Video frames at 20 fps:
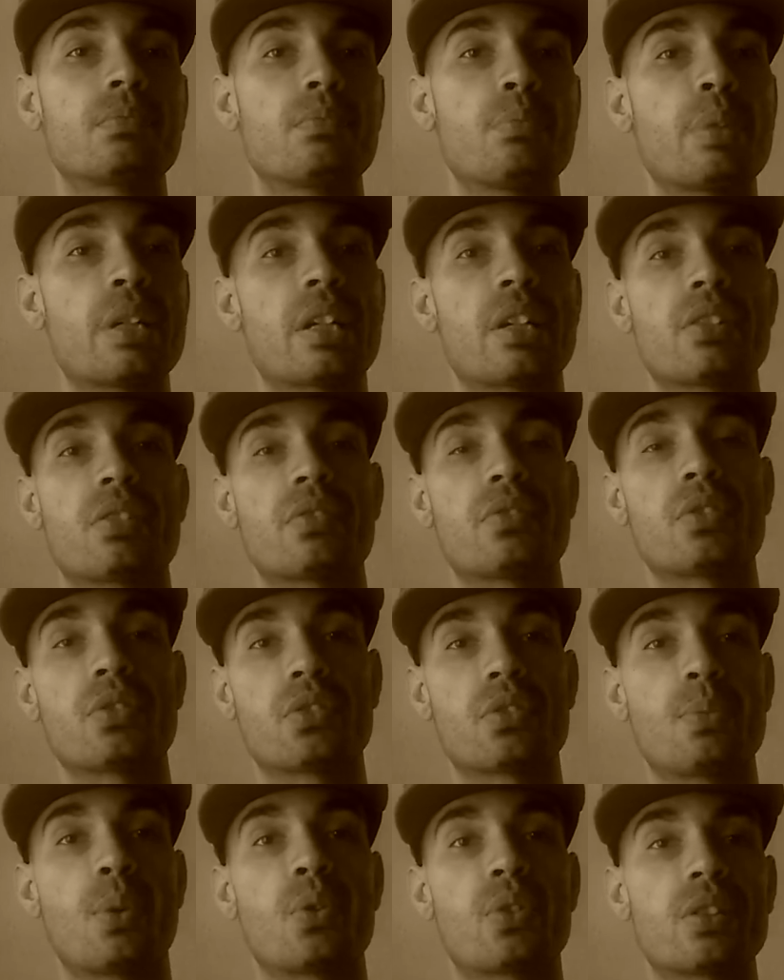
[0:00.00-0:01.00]
because of you're
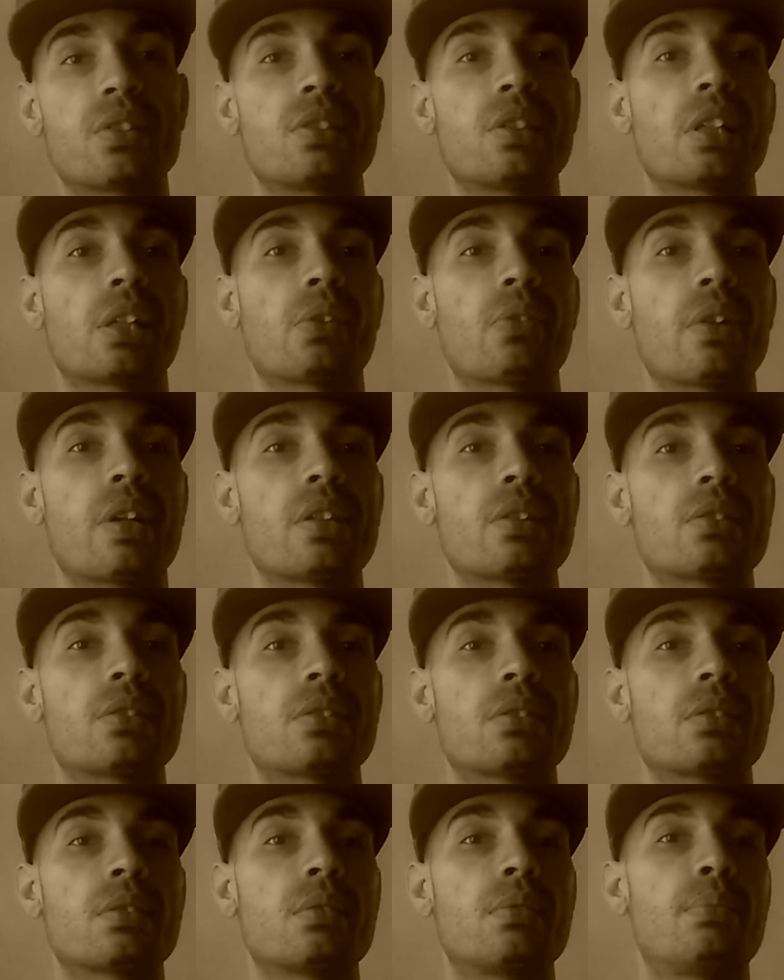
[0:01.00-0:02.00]
smoking cigarettes,
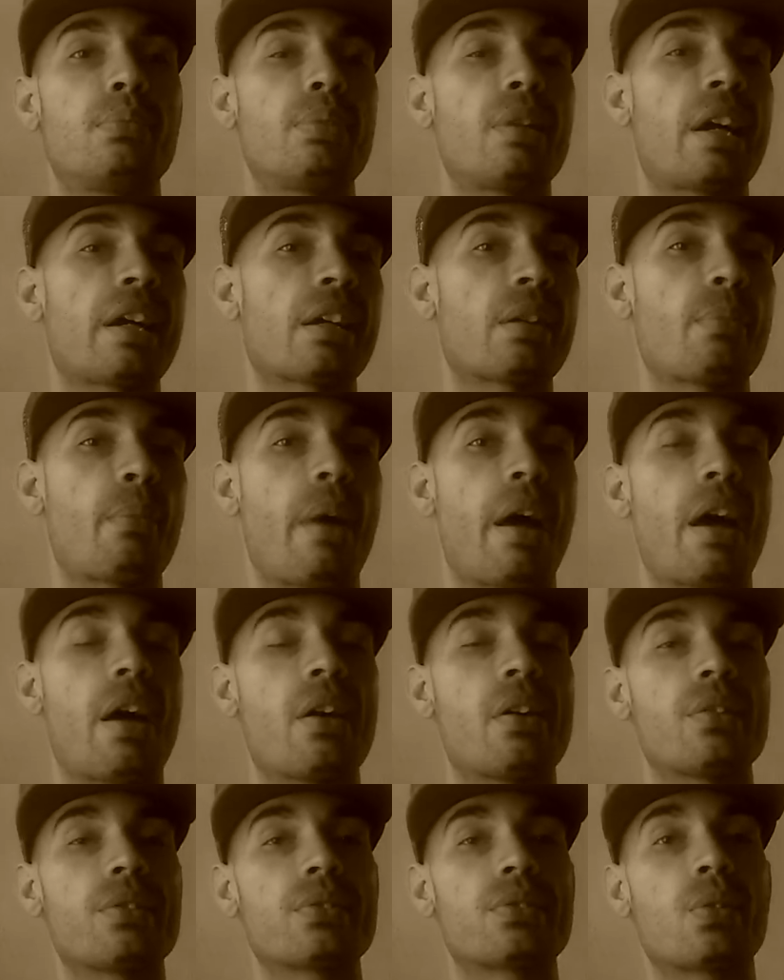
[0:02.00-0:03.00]
black and
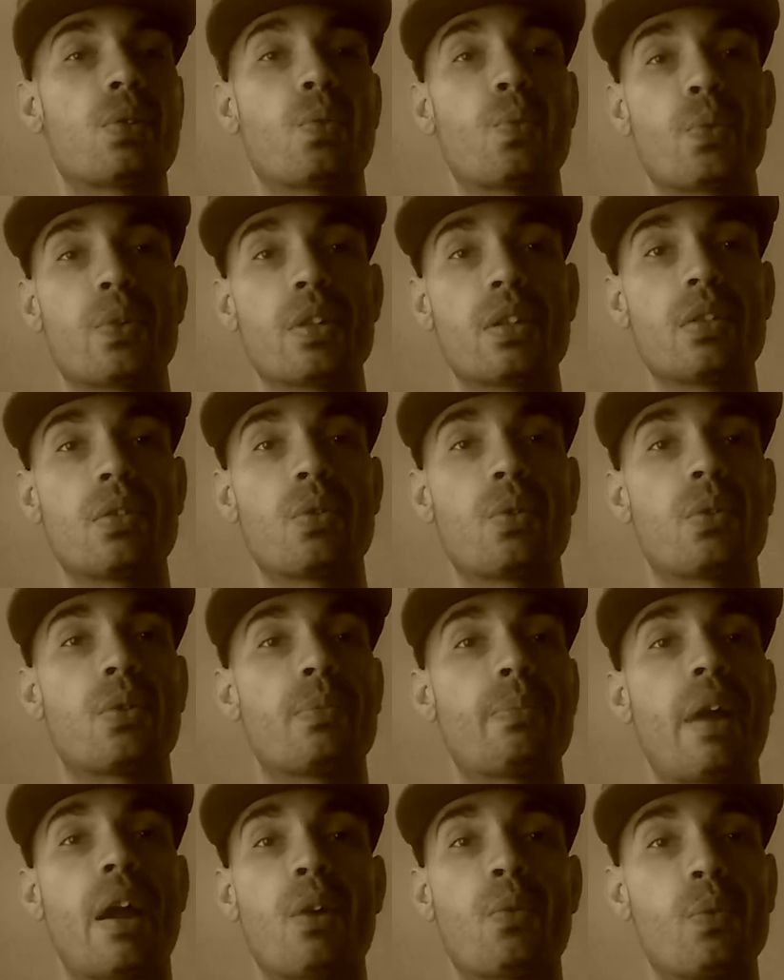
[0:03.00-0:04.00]
miles, or weed, or
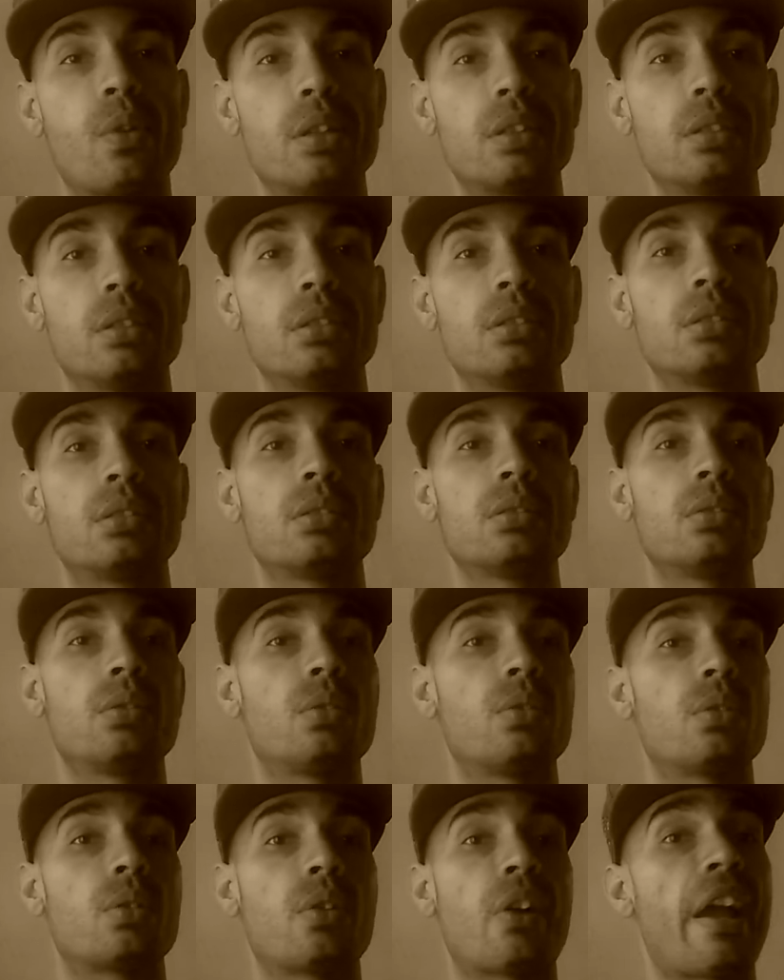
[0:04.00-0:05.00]
marijuana,
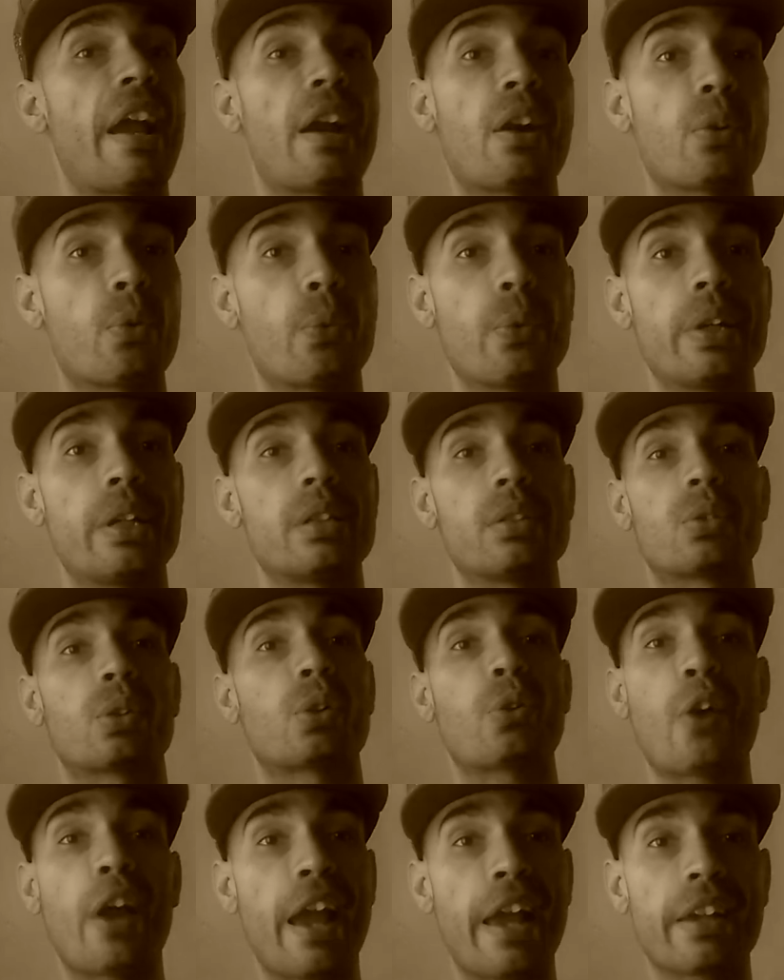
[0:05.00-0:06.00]
or heroin, or
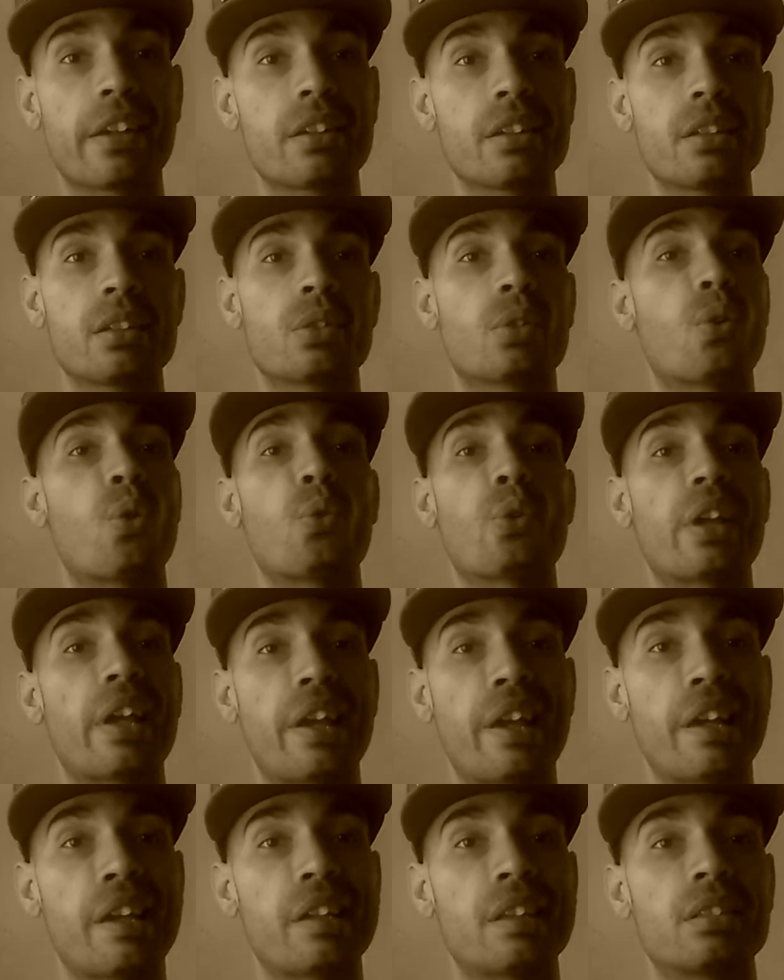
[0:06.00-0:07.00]
crack,
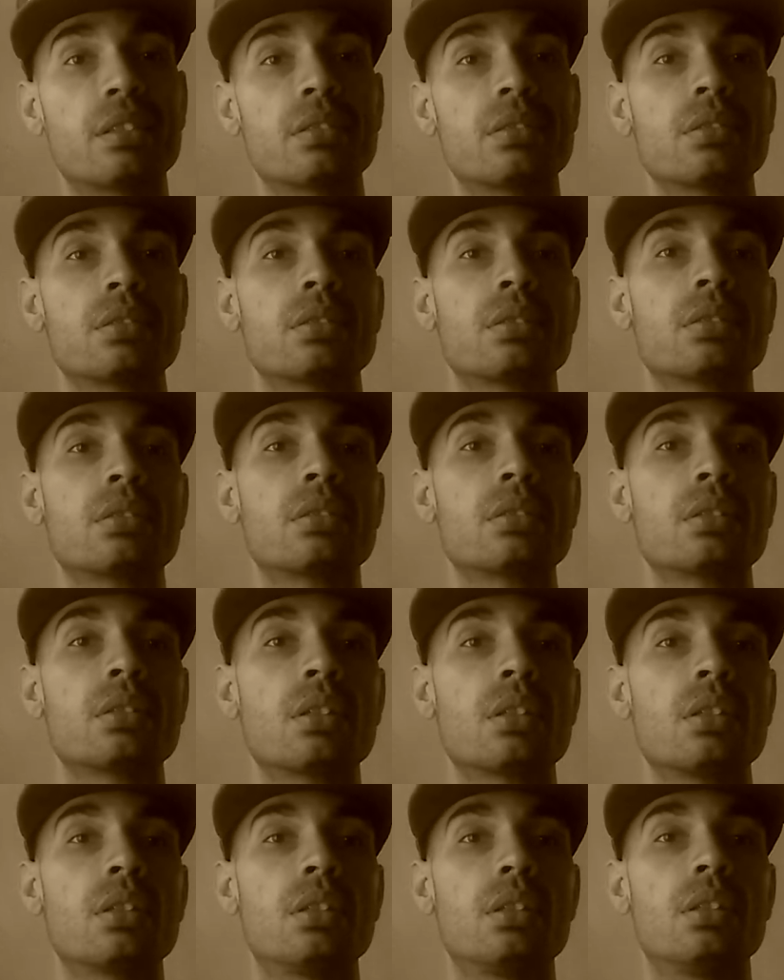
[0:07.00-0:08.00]
cocaine,
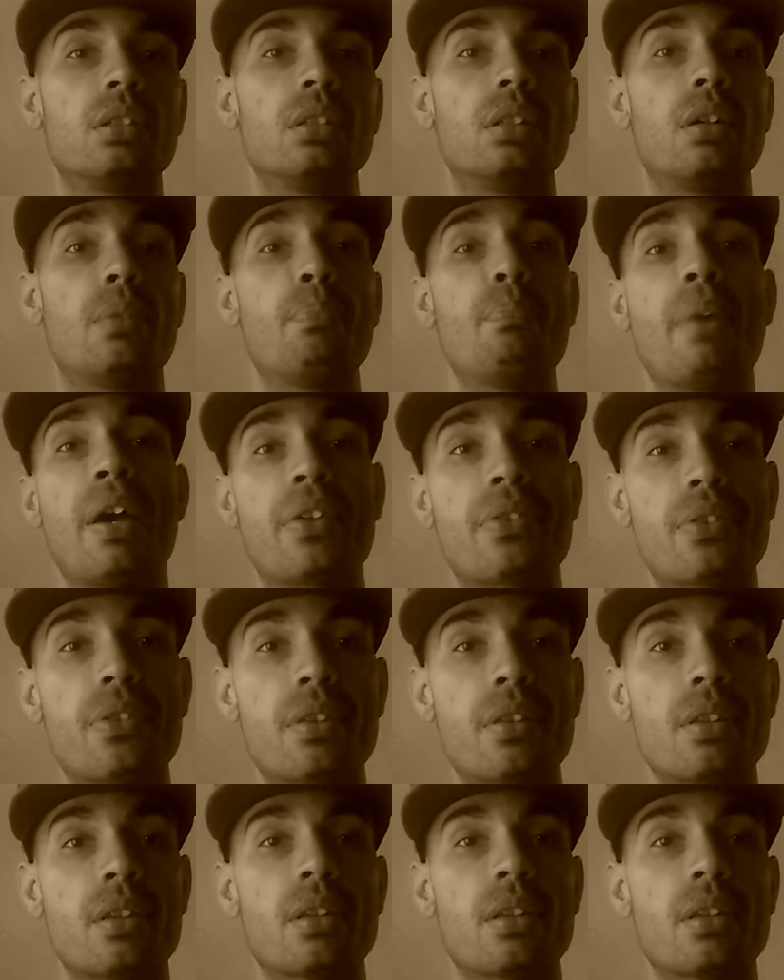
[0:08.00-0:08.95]
meth,